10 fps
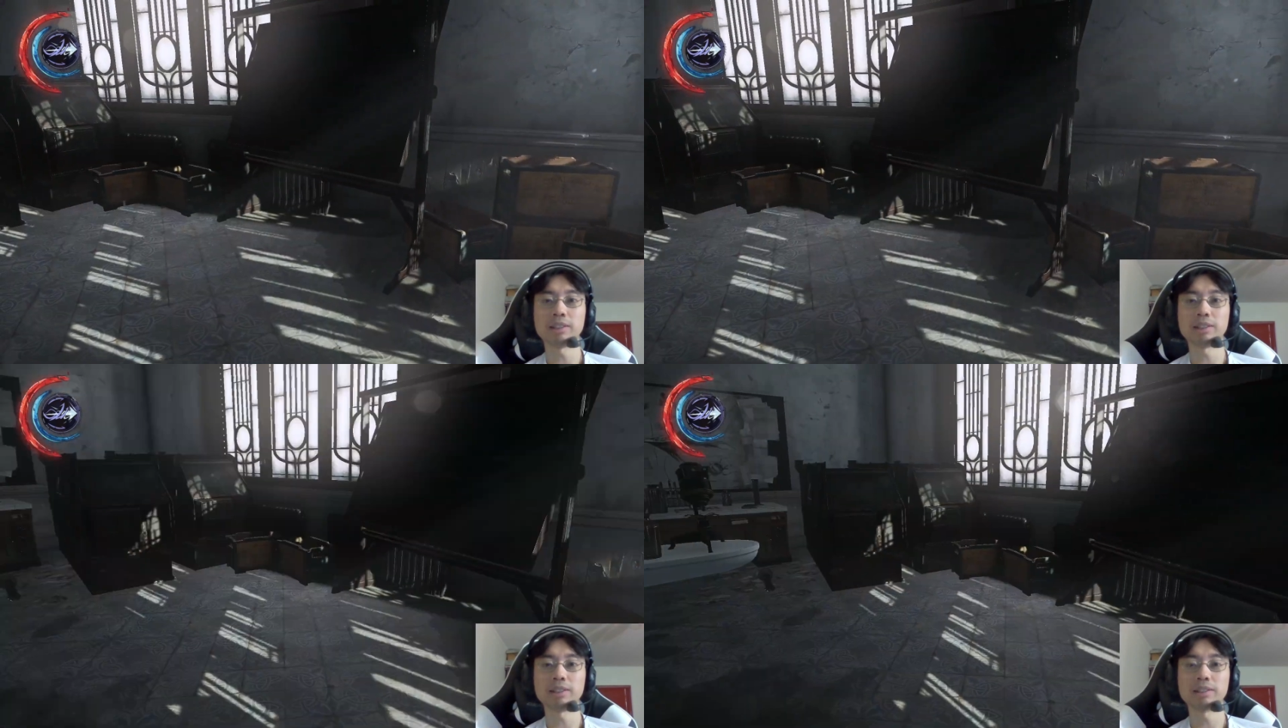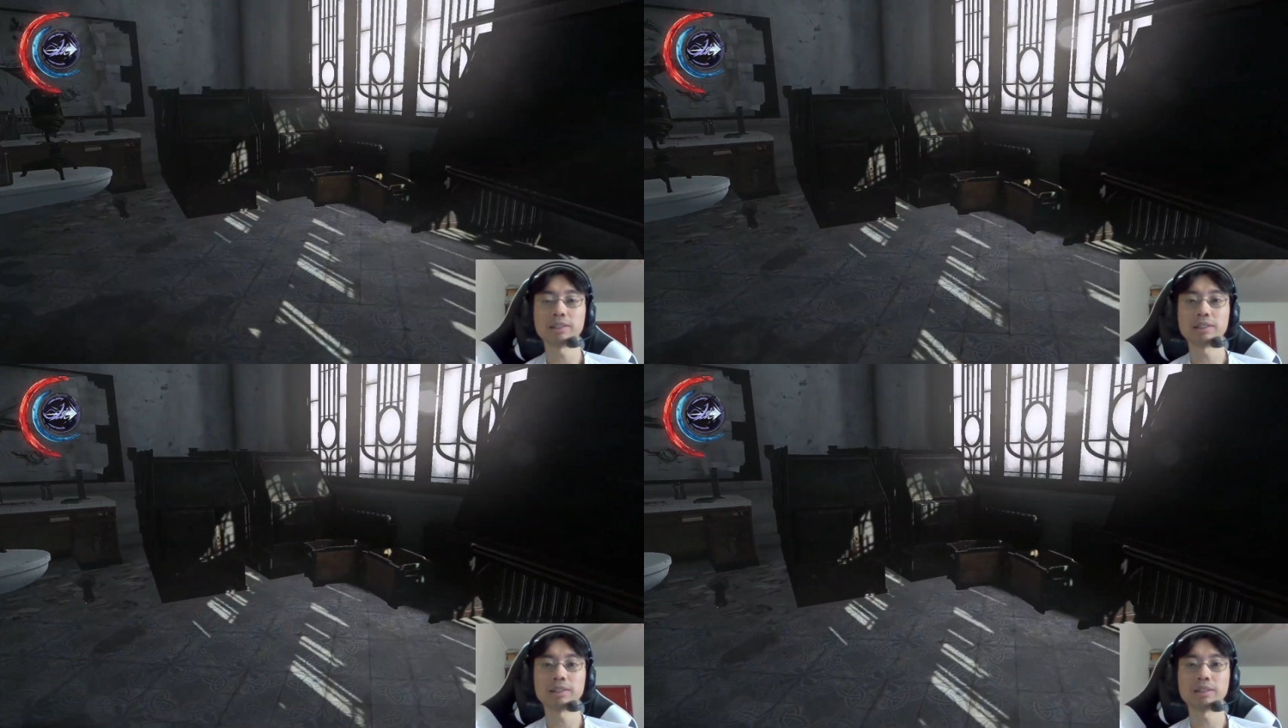sinks?
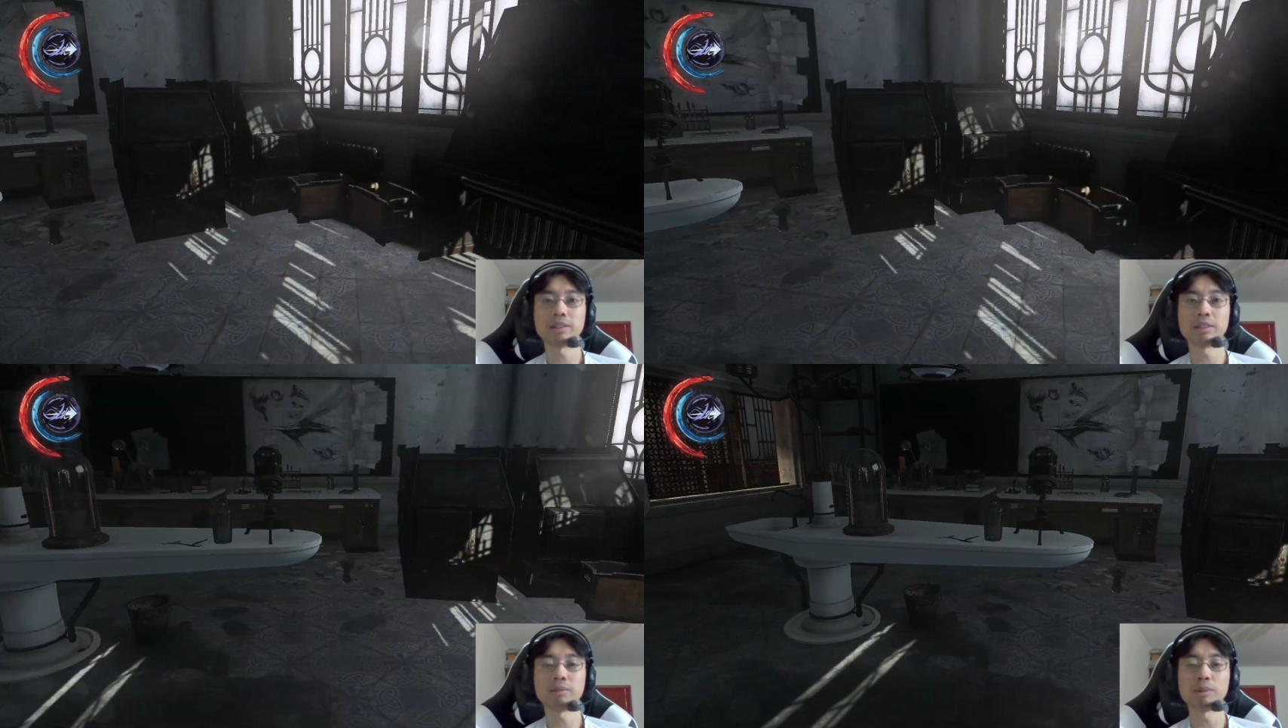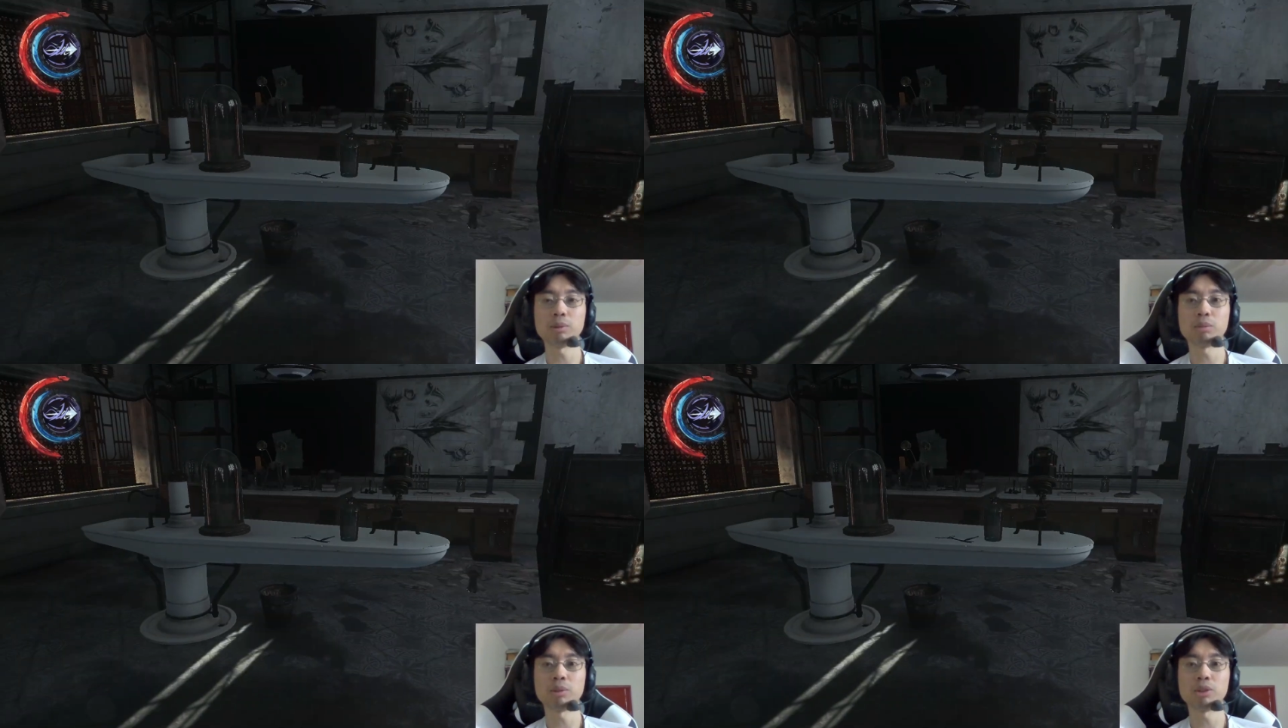Where
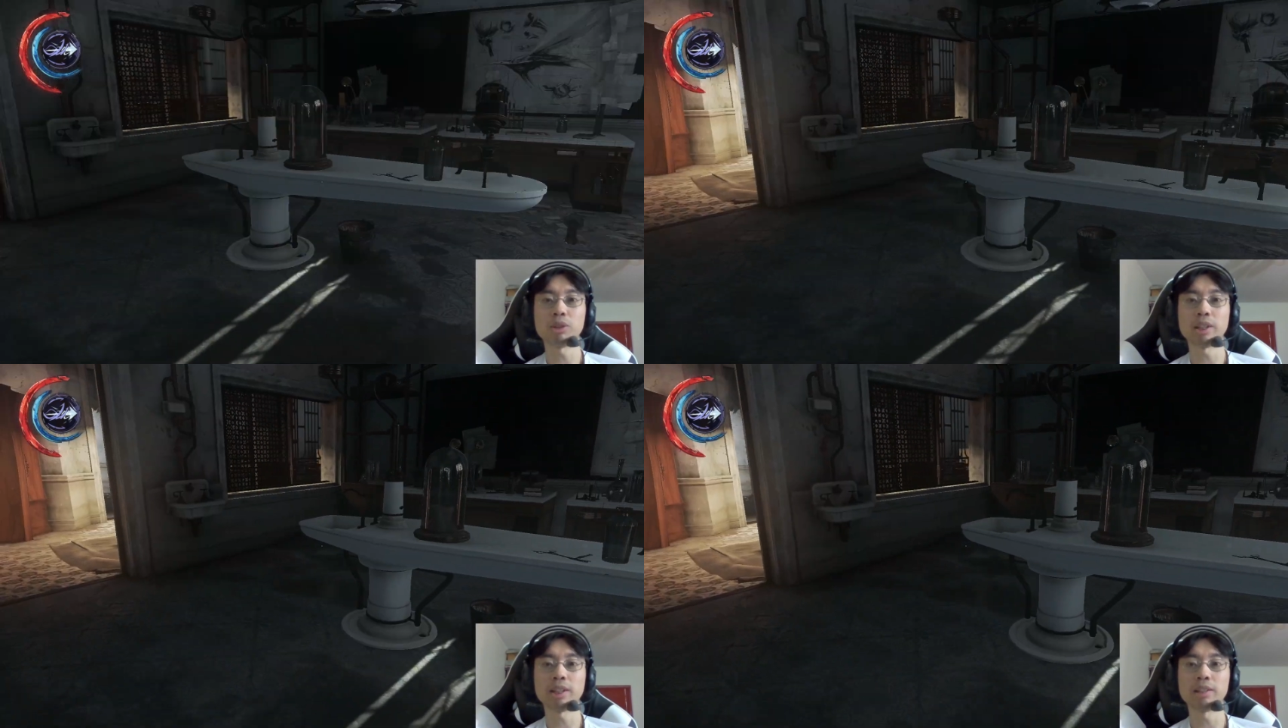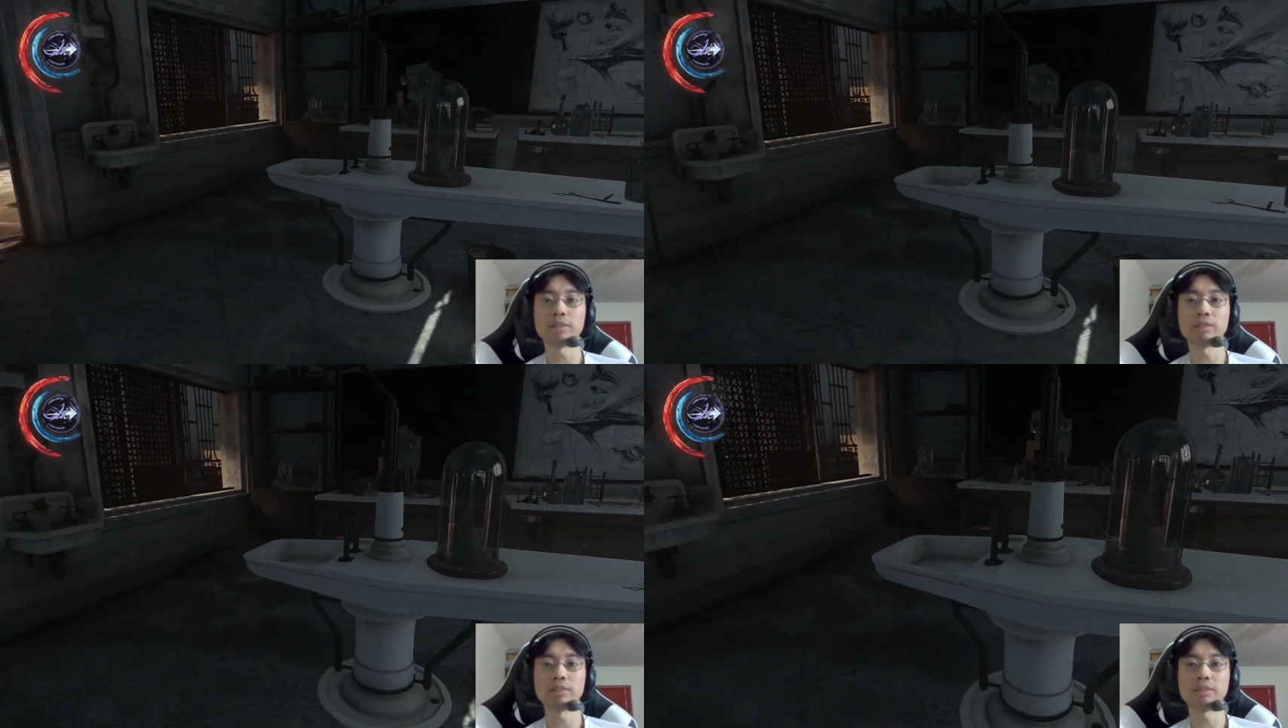would you wash your
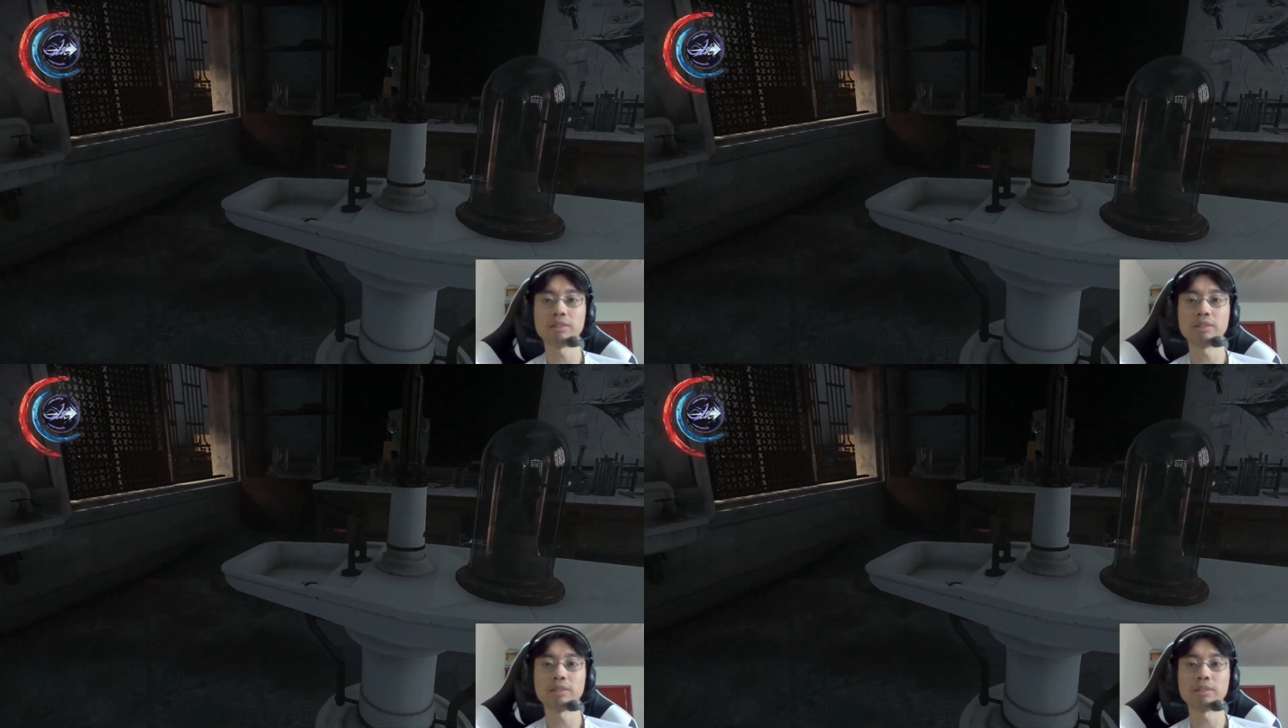hands?